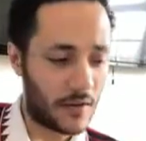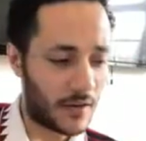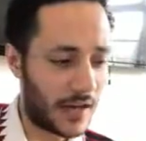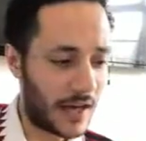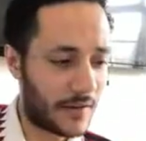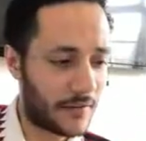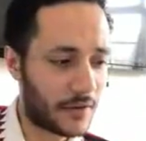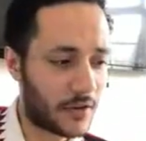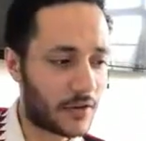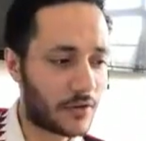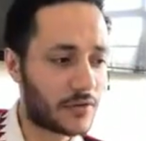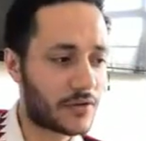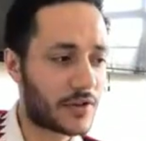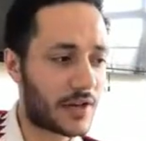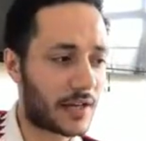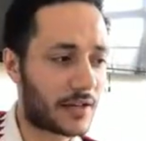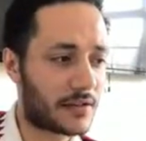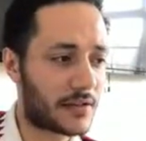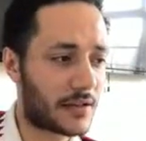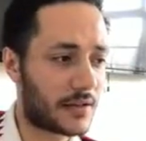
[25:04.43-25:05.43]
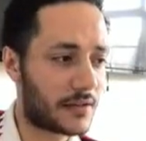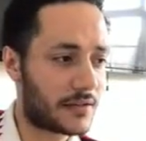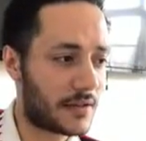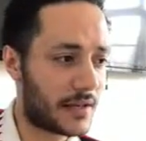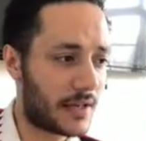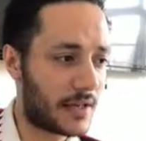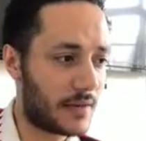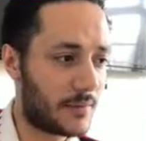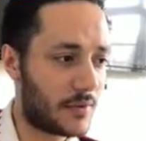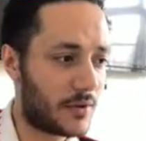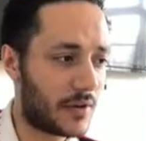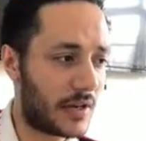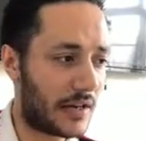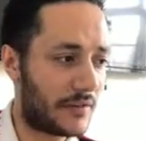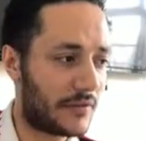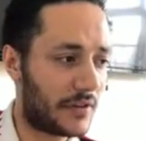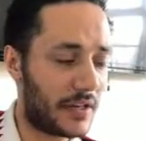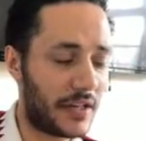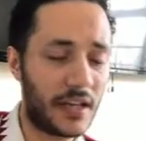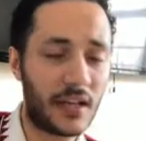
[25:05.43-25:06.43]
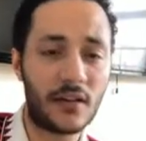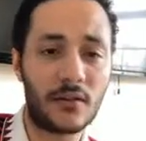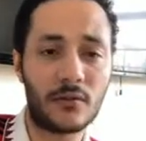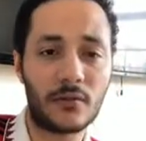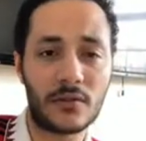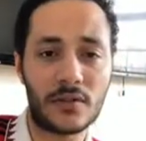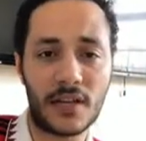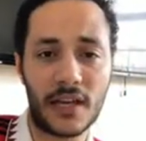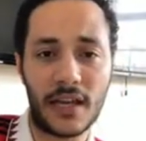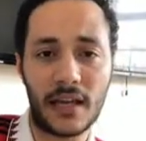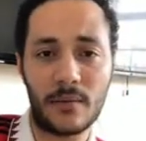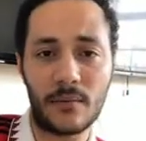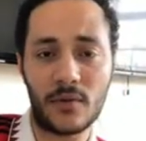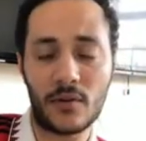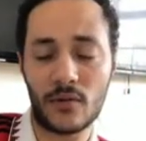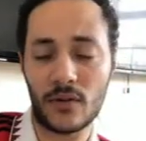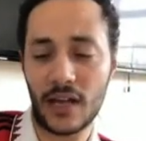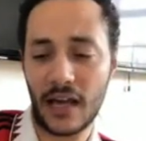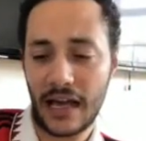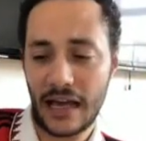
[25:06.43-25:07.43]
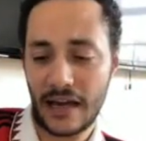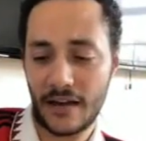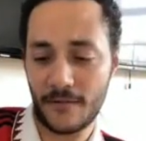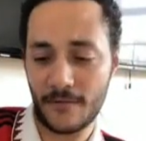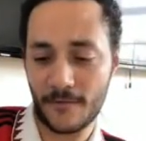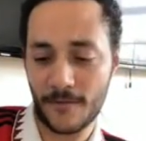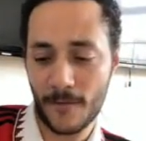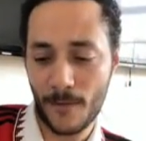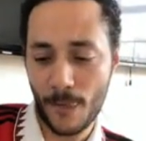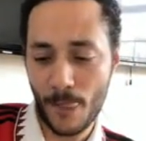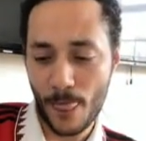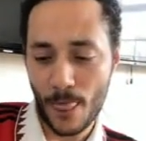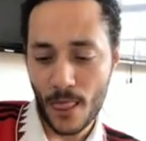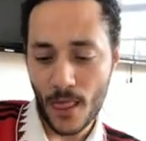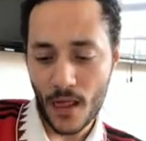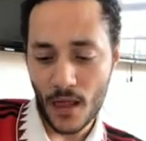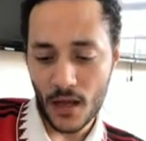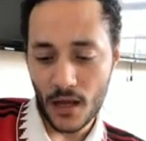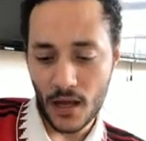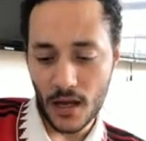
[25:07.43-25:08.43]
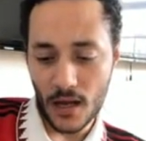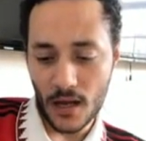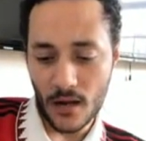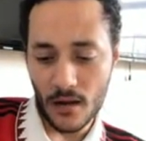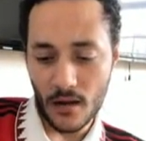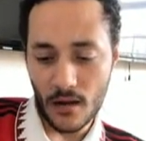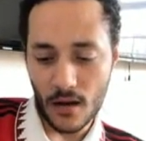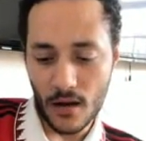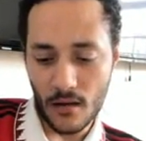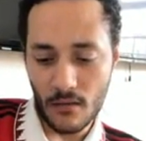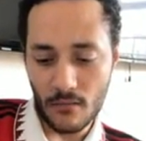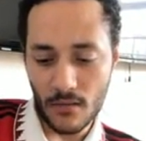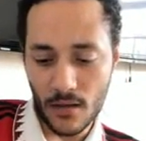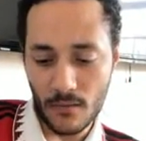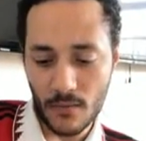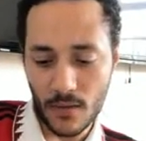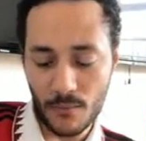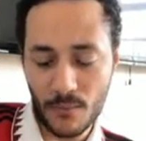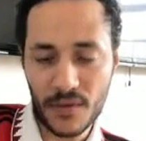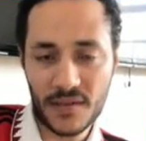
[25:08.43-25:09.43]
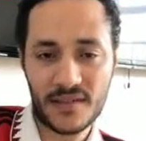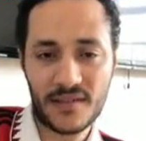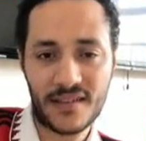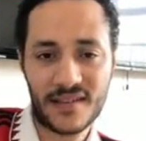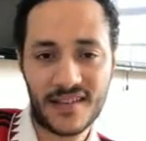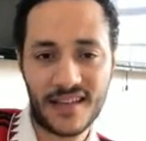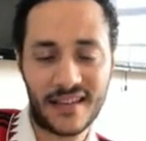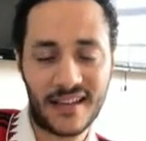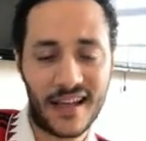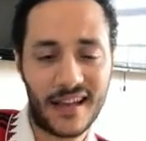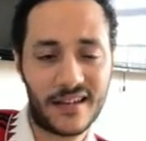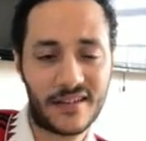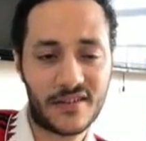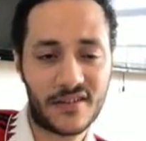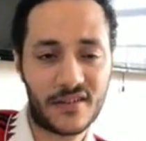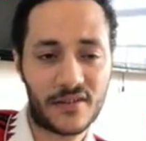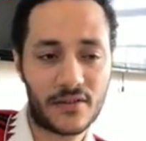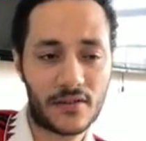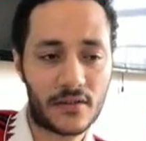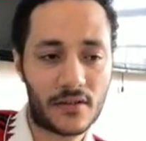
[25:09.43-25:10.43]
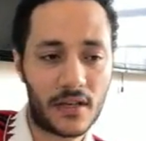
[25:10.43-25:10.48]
You'll have a contracting team, you'll have a legal team, you'll have uh, a uh, business analysis